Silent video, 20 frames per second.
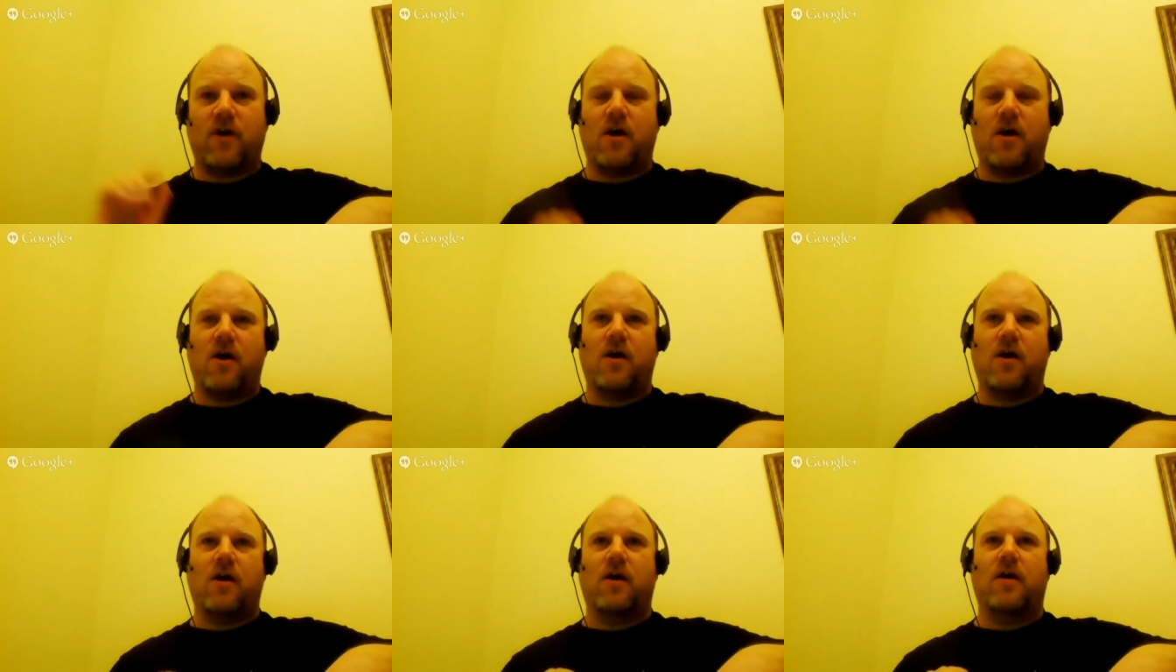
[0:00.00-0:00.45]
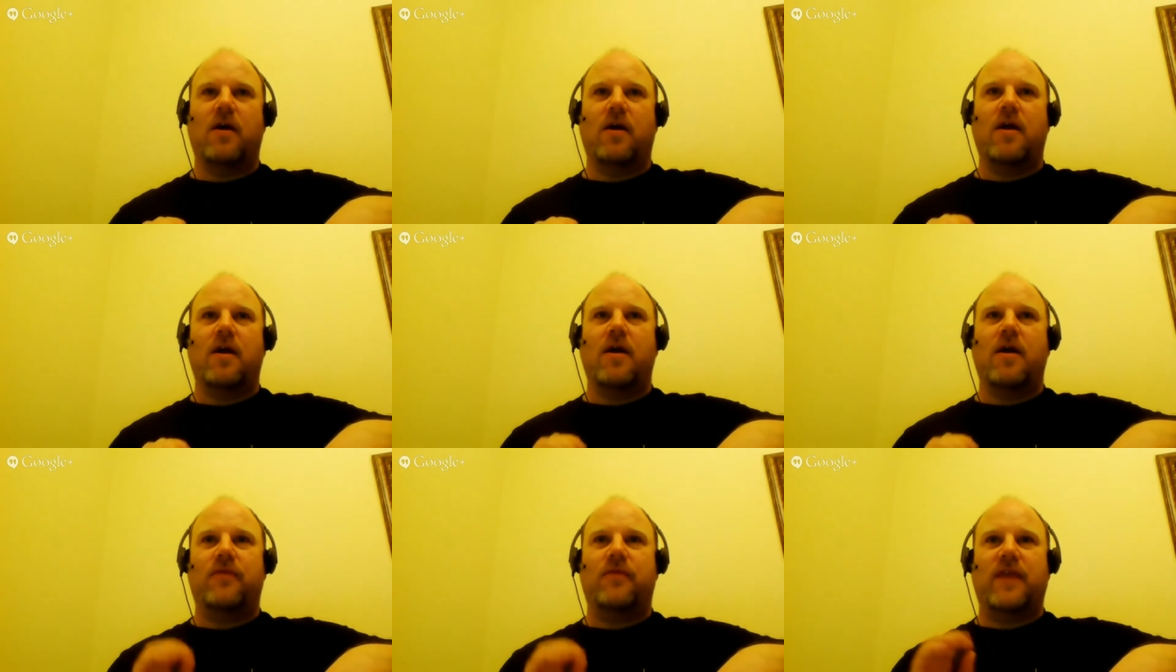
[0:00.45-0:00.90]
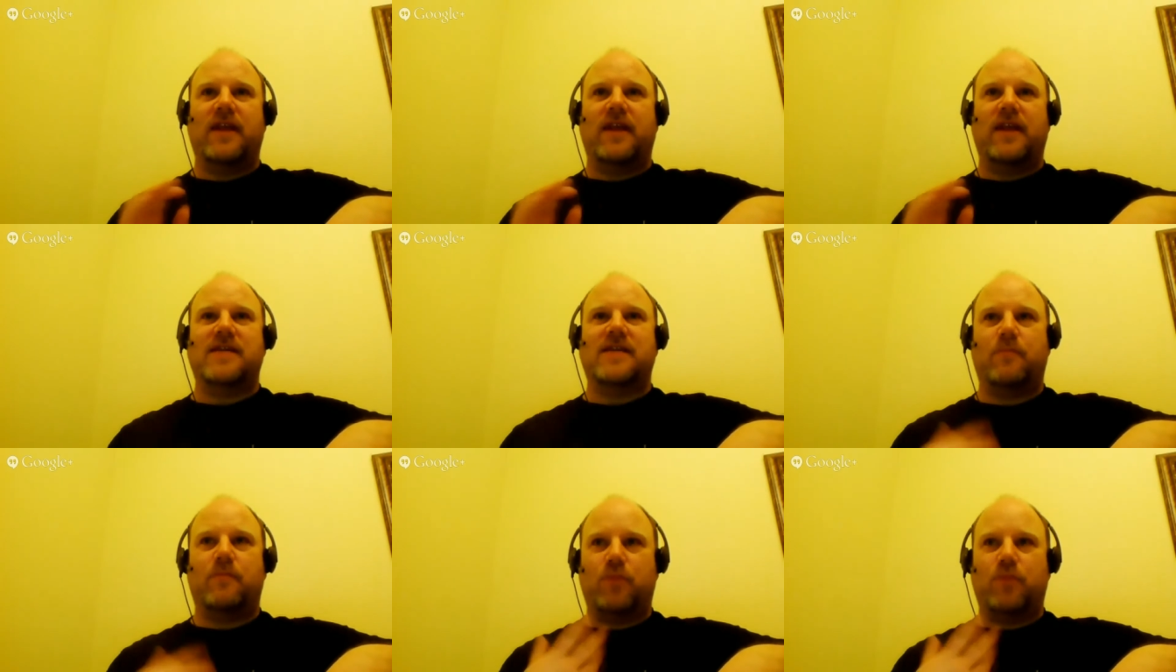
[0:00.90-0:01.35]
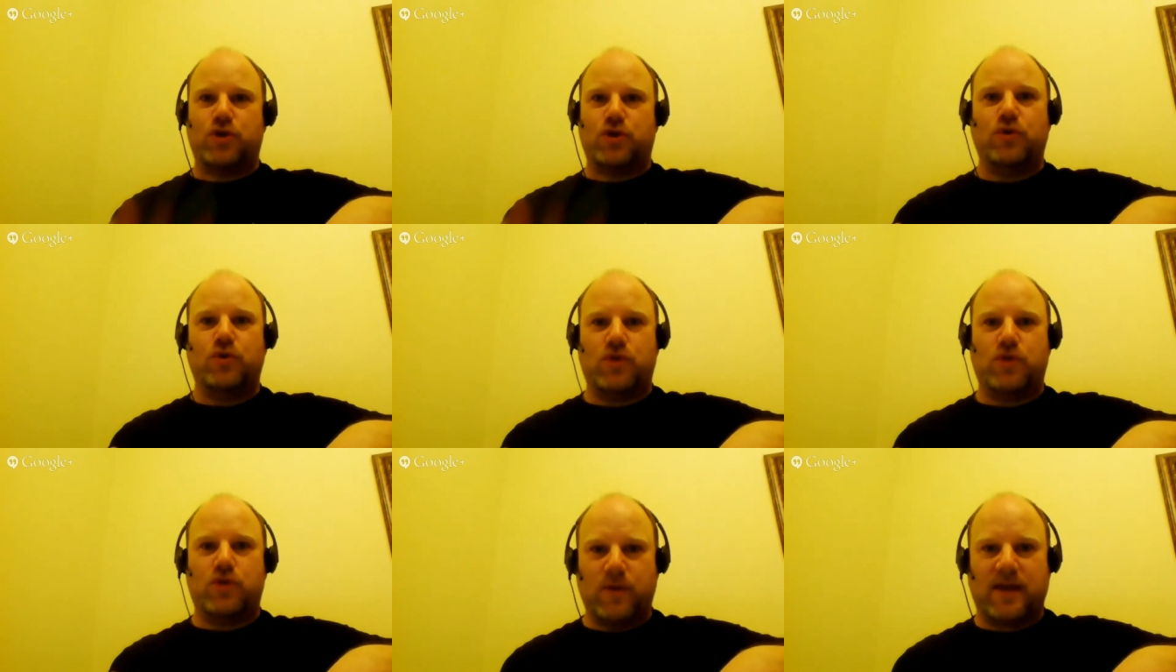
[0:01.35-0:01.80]
are things that push
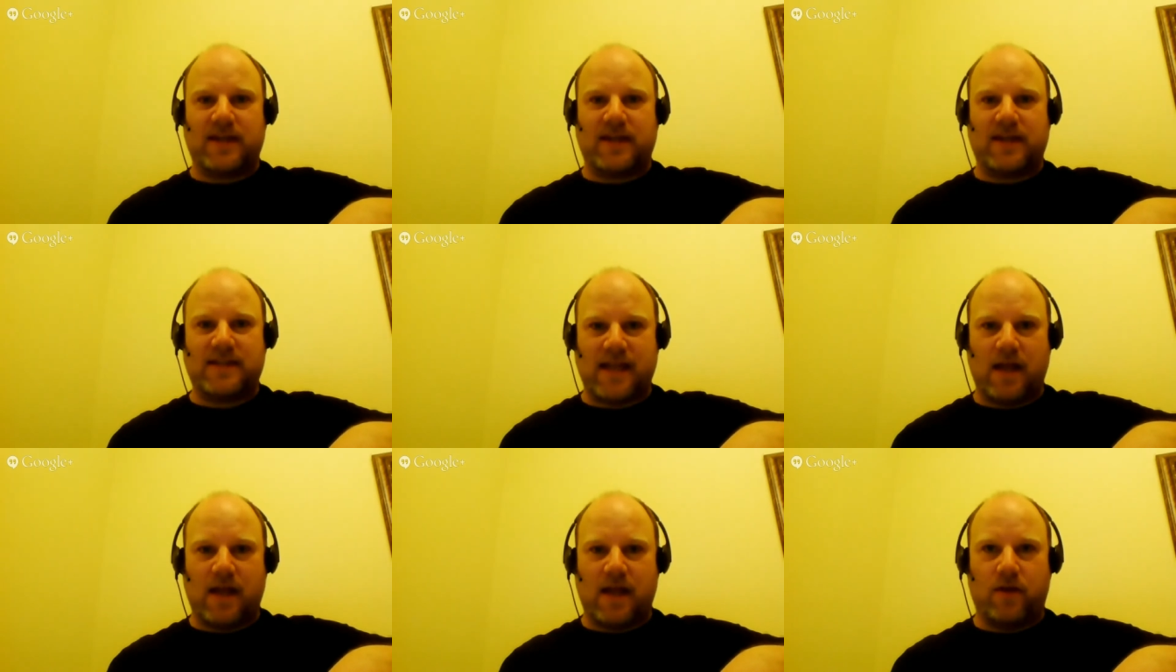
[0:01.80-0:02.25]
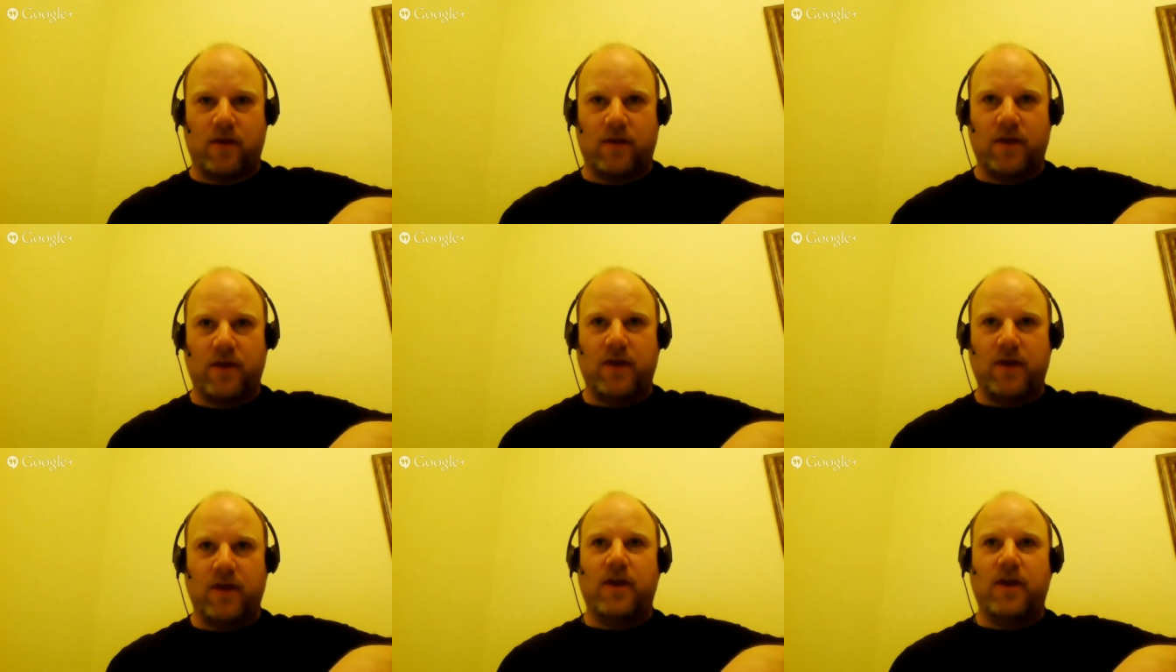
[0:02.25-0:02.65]
you to excel.